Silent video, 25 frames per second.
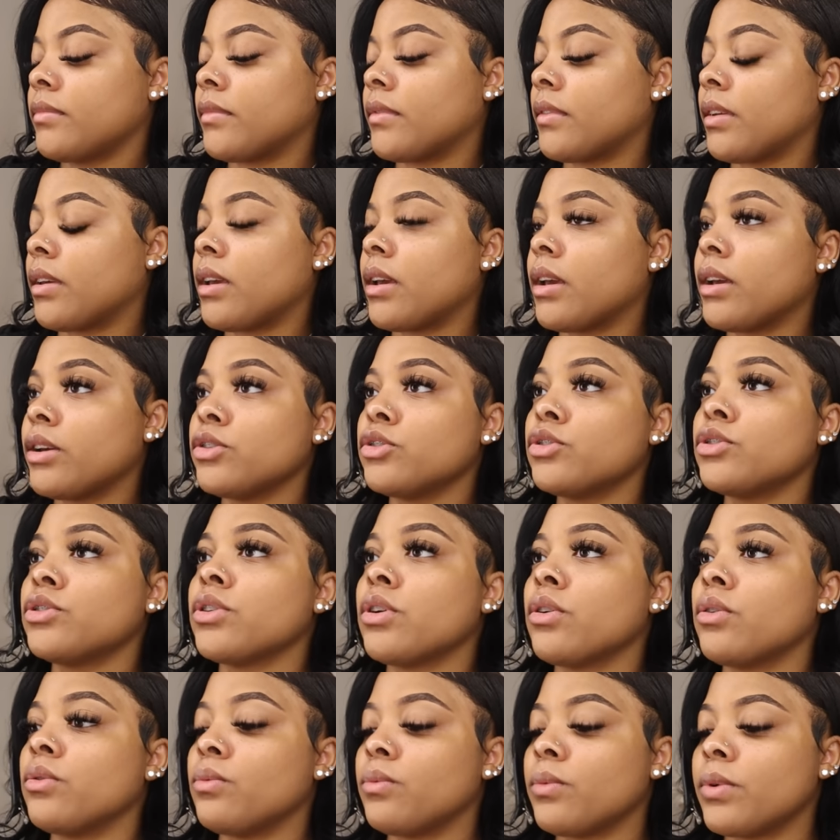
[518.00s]
Okay,
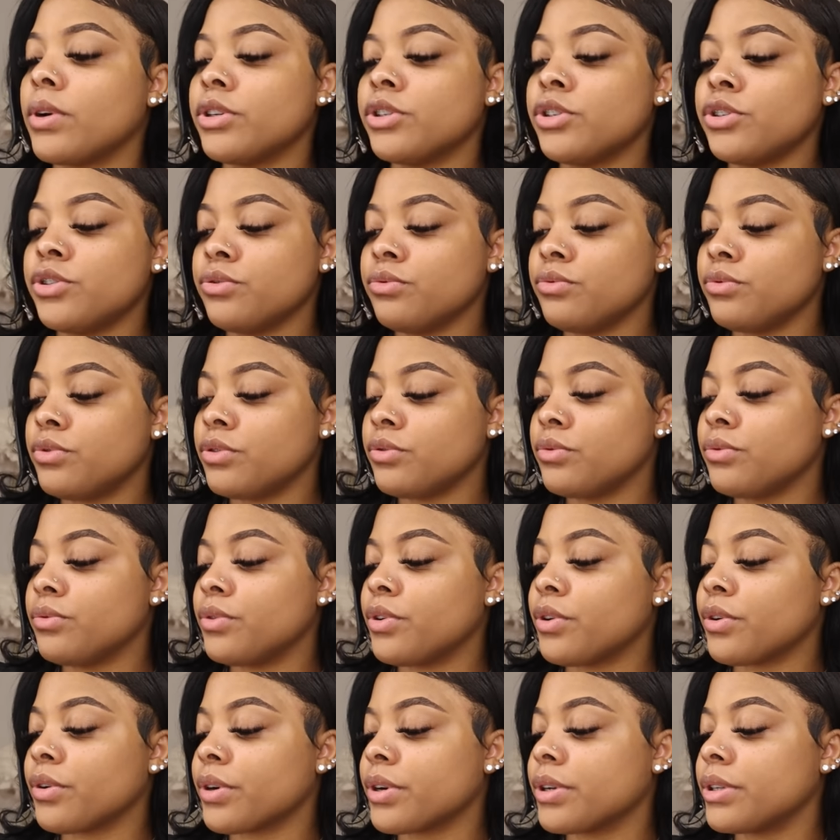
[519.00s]
so once you do
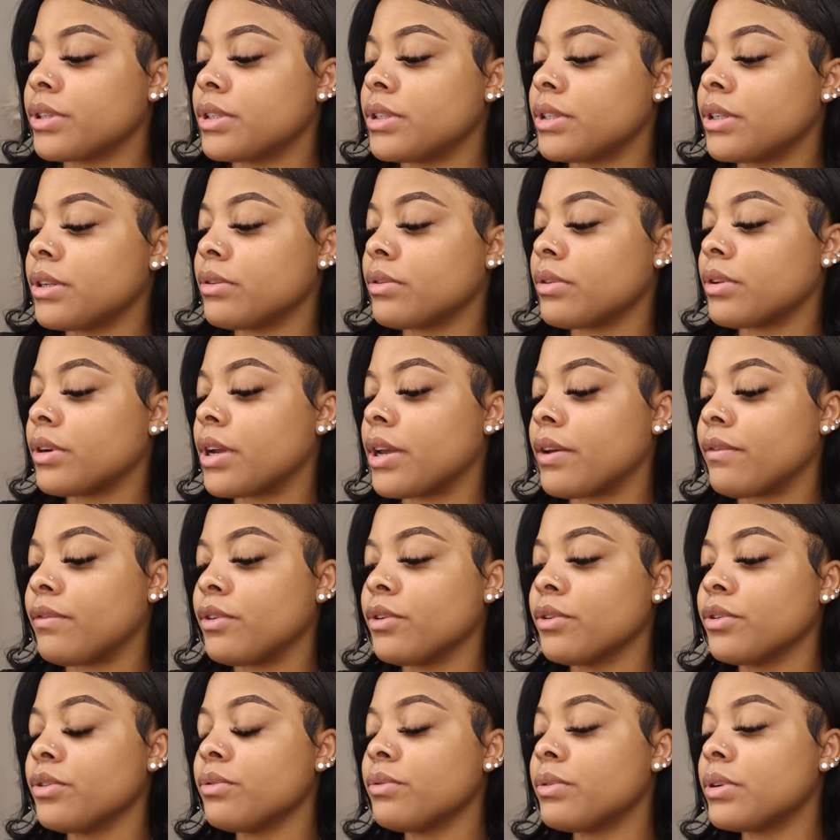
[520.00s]
your concealer, if
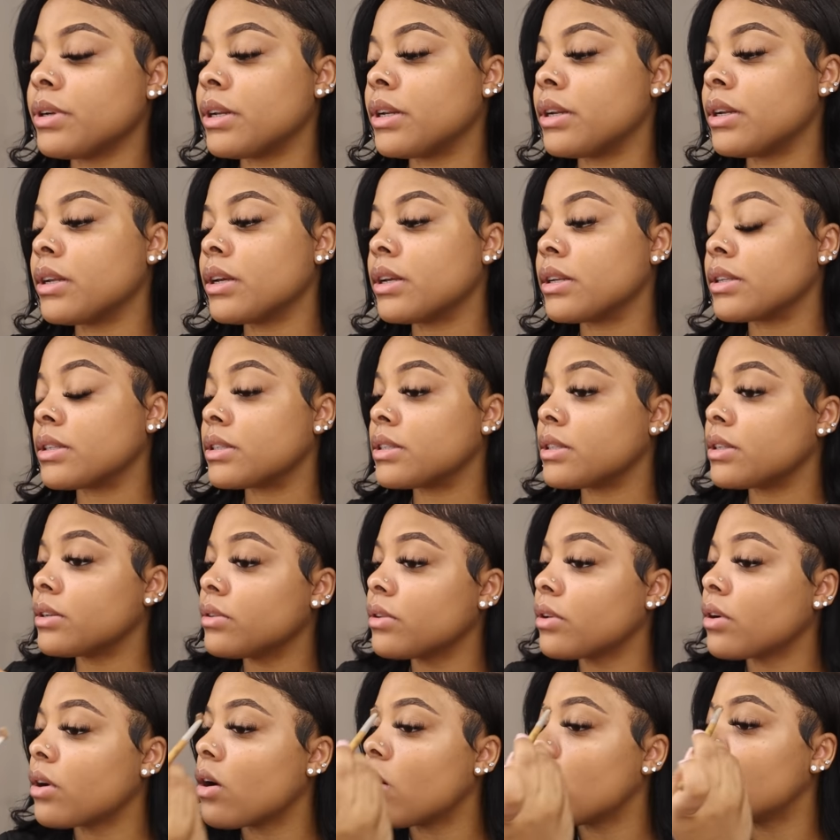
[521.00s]
you're doing a
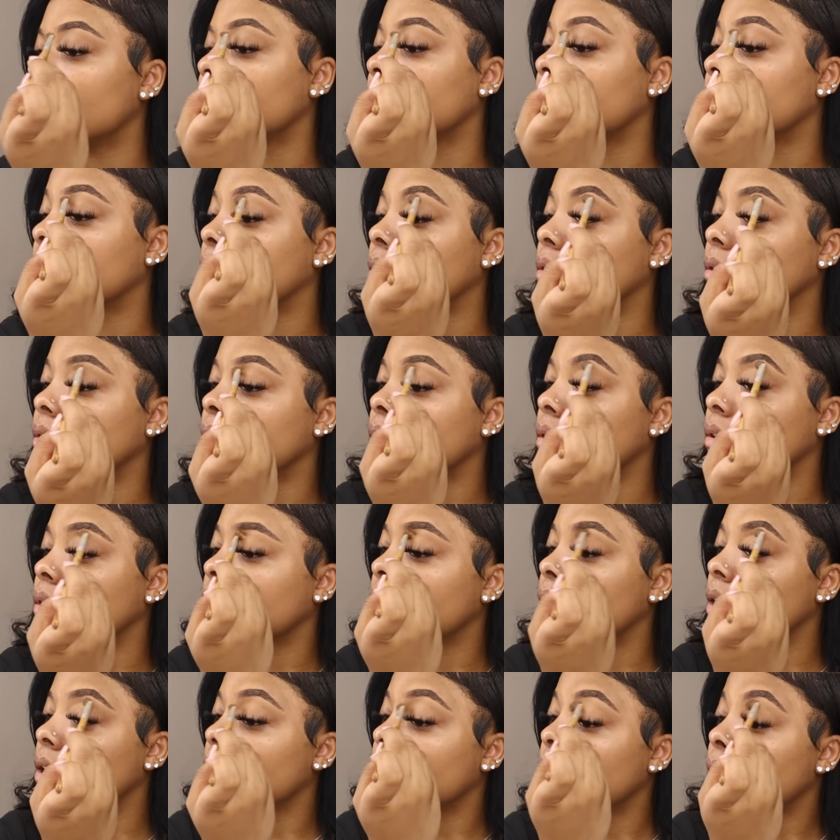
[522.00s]
concealer only look,
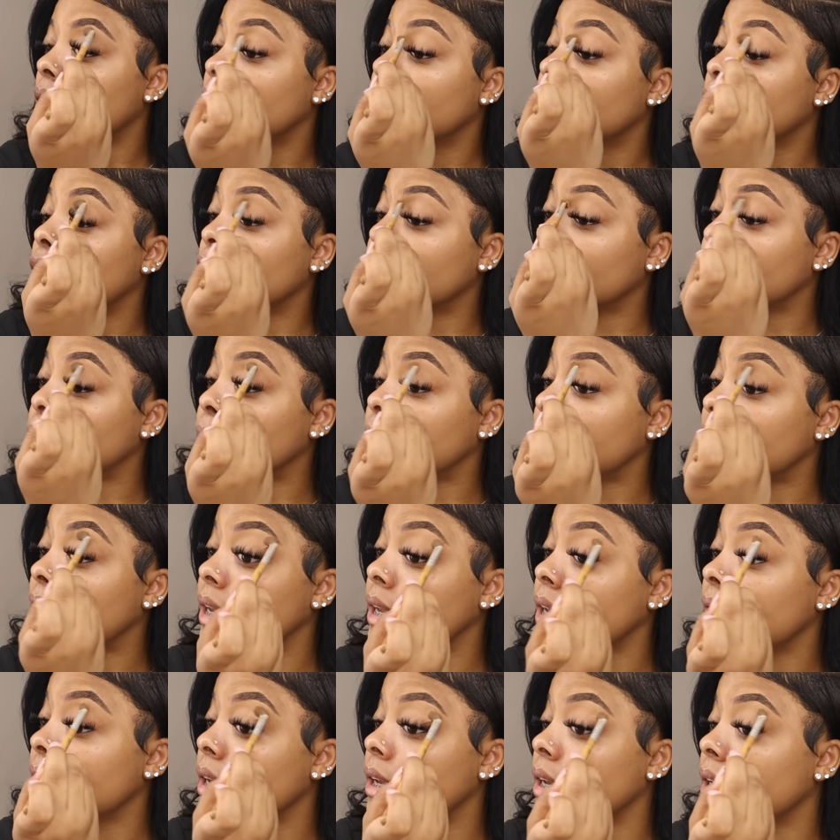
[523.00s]
you
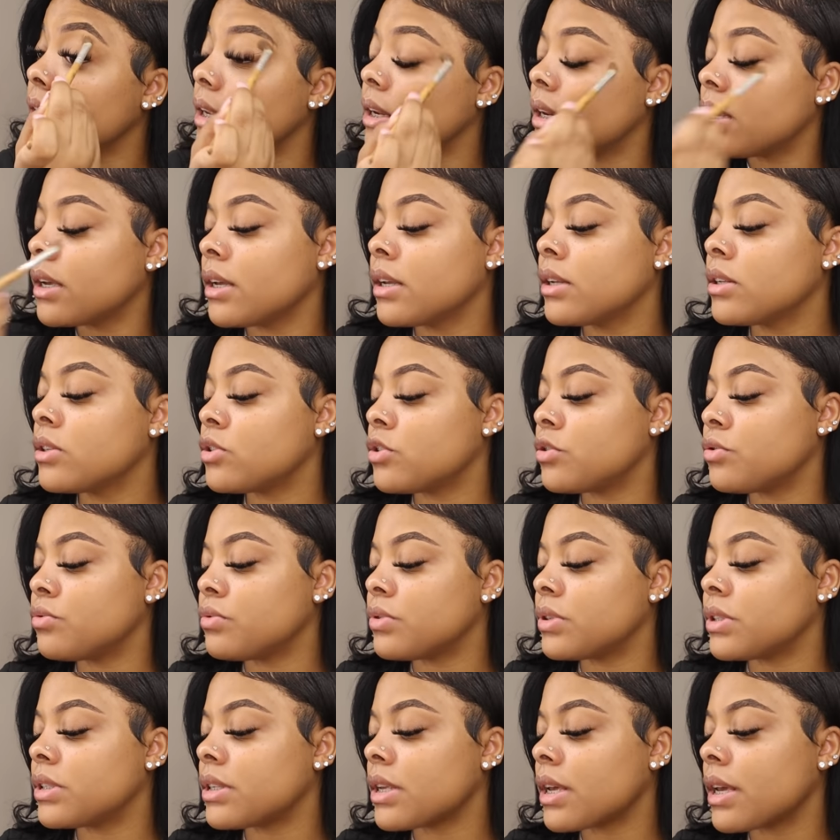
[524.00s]
need to
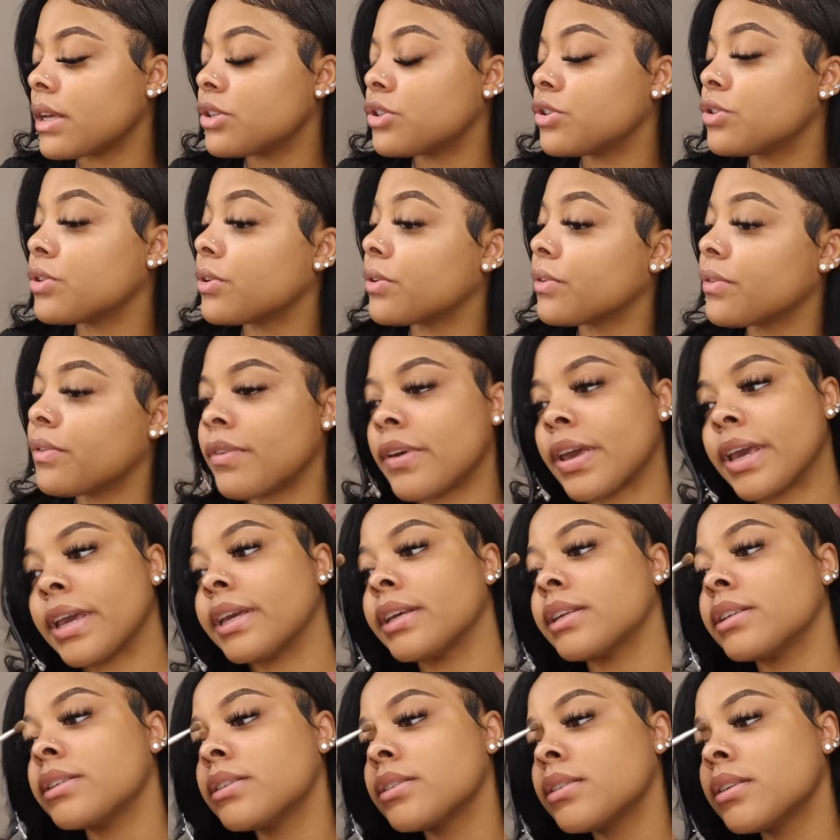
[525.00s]
set your
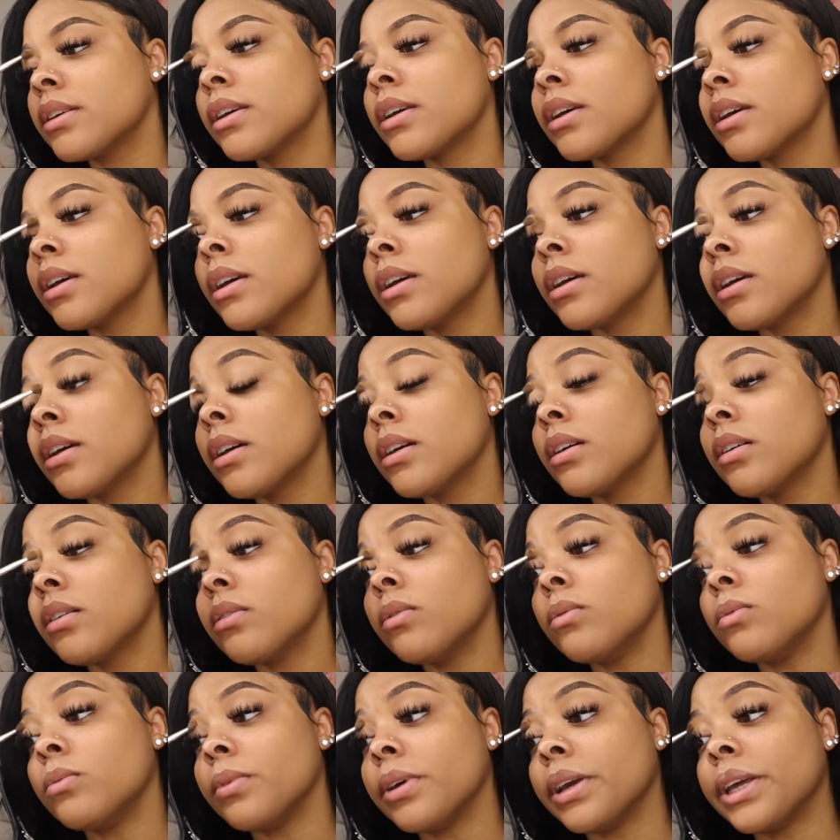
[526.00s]
face
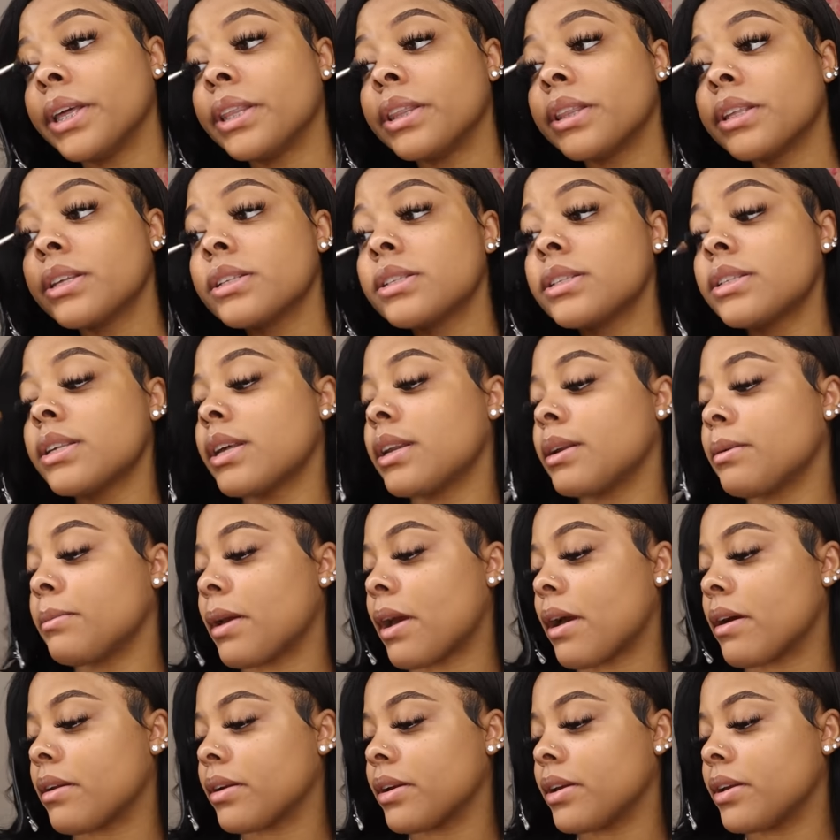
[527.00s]
with setting powder.